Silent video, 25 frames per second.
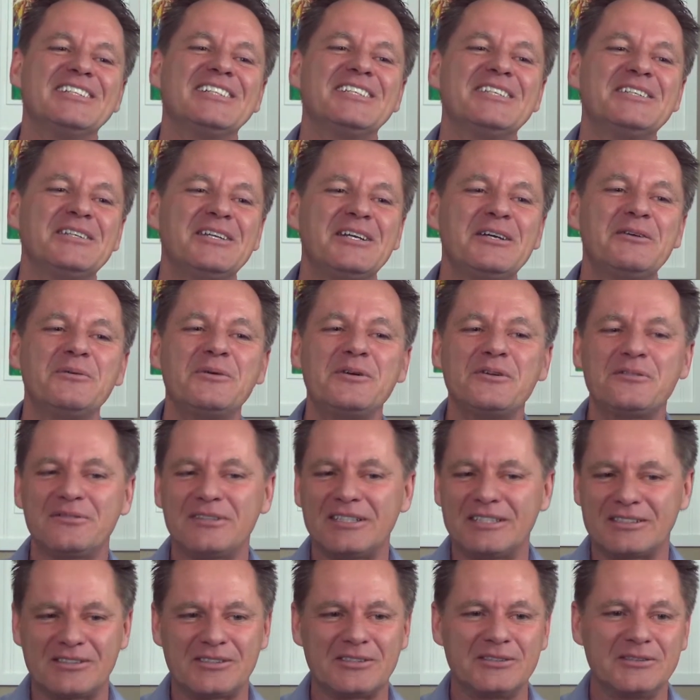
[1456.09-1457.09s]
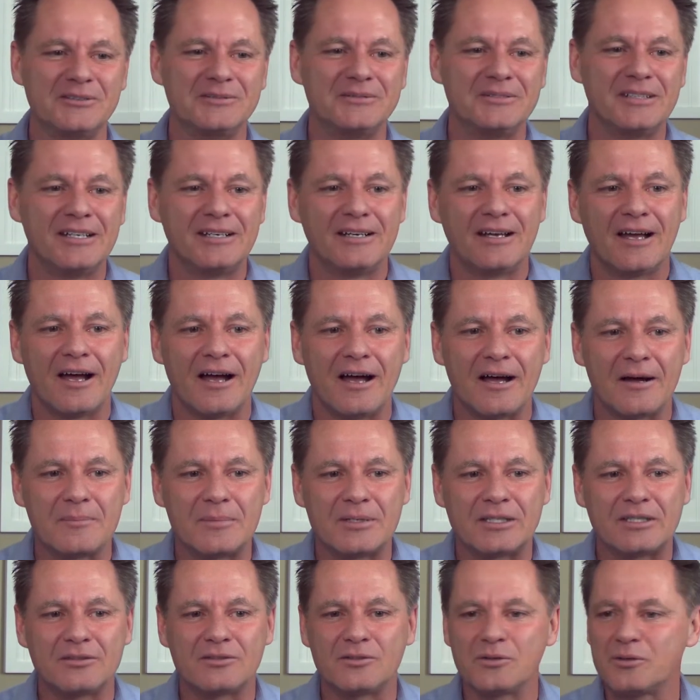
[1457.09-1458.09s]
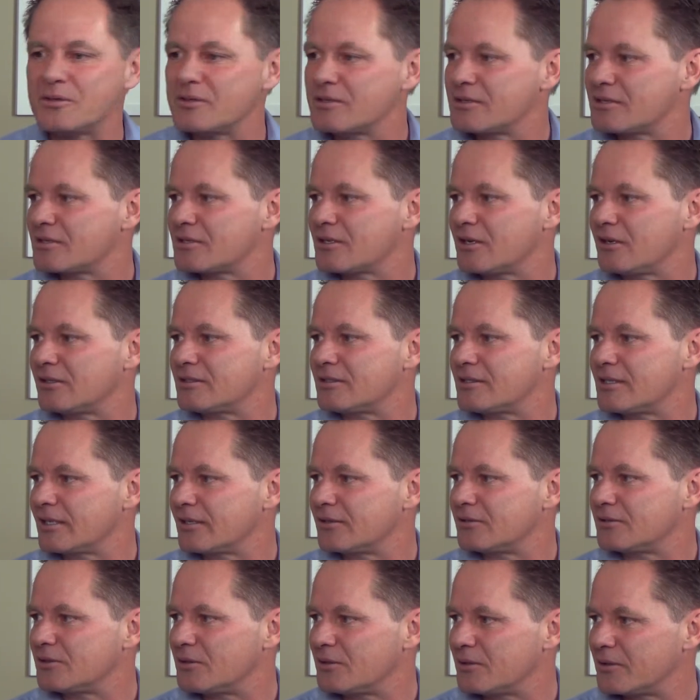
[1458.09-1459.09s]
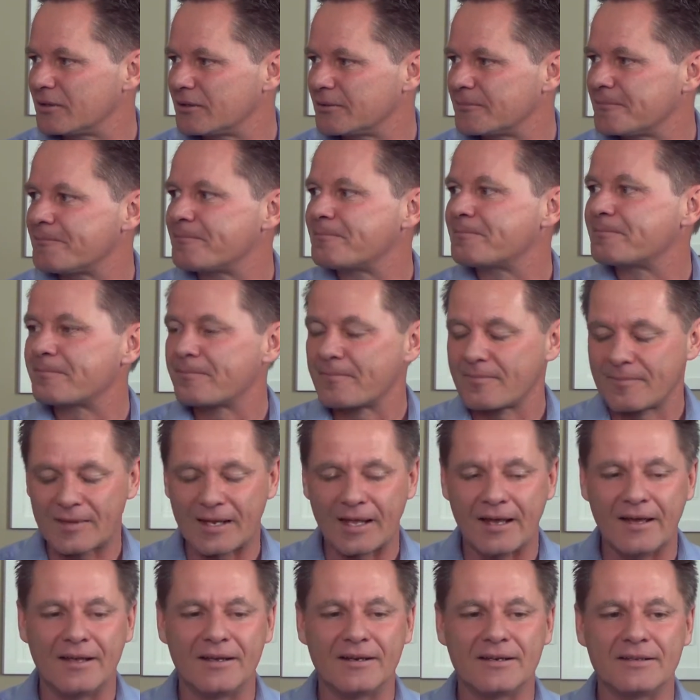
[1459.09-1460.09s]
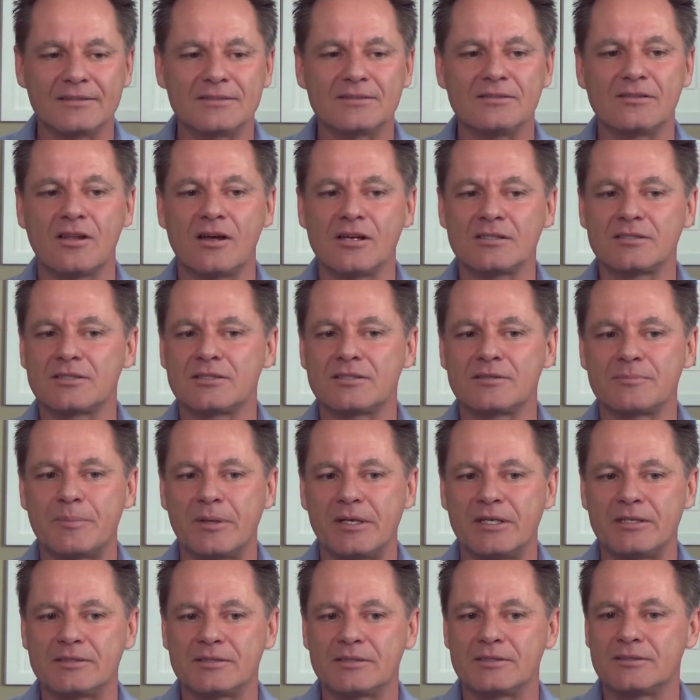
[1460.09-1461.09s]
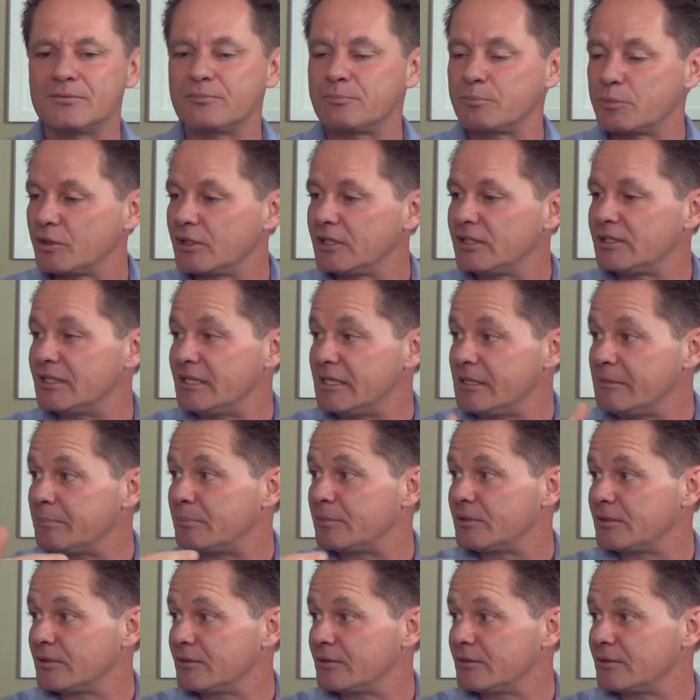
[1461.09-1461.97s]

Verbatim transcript: but it, it will fit two. Uh, but the door is a single door. It is. And it, lots of space. It's pretty deep